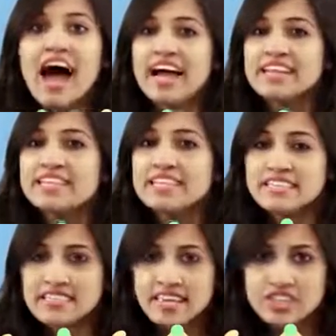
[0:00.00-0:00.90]
And
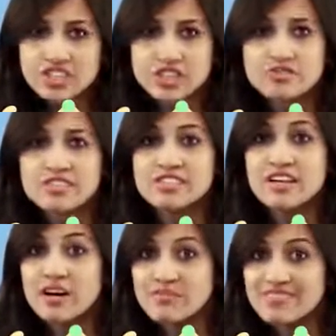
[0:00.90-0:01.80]
this section of the
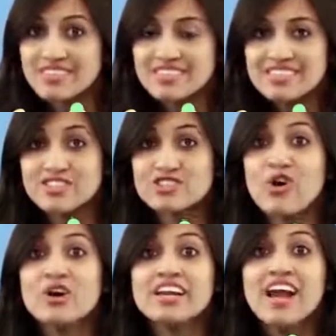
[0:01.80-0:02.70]
circumference is
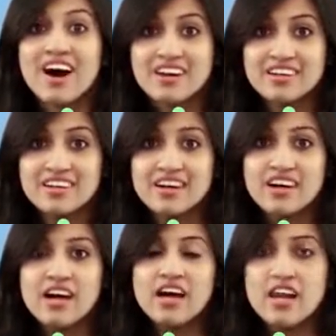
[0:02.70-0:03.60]
called an arc.
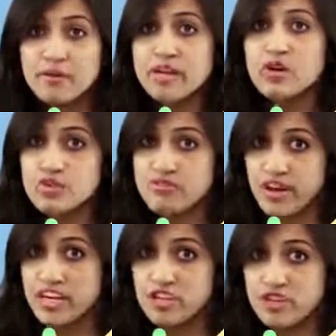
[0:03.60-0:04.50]
Let me now
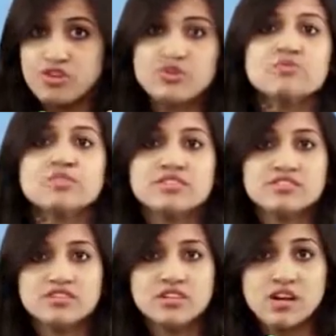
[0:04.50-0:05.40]
define it to you
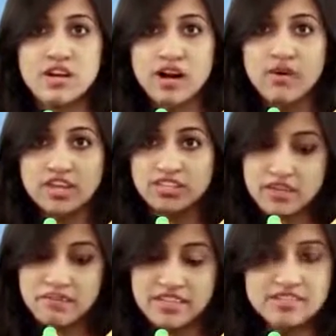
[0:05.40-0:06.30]
because it will now
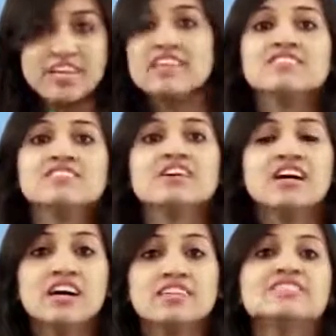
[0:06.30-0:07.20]
actually make sense.
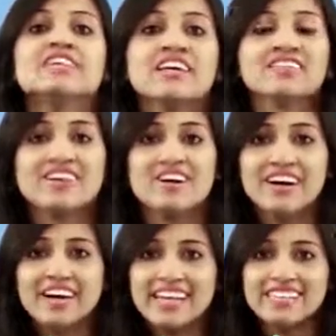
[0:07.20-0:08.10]
A sector
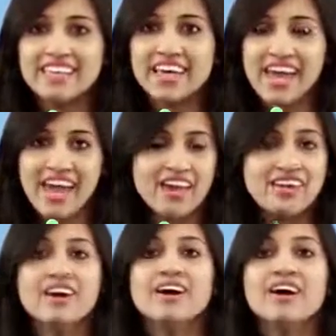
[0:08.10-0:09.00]
is the
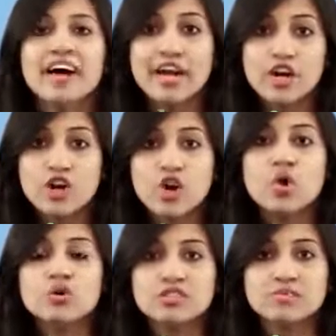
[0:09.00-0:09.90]
area
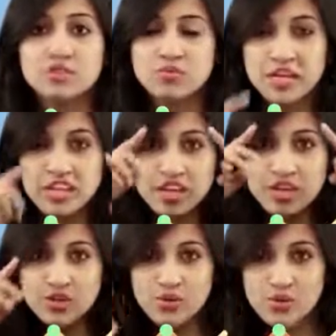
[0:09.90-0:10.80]
enclosed between
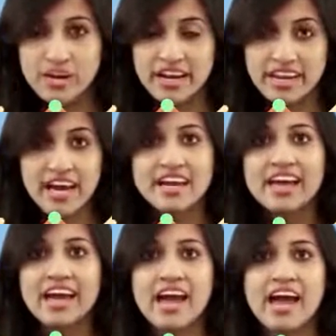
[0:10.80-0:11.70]
two radii
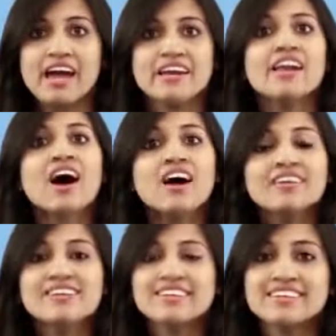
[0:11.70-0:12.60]
and an
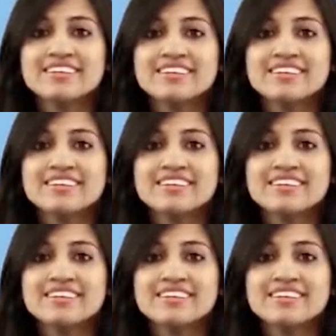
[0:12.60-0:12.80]
arc.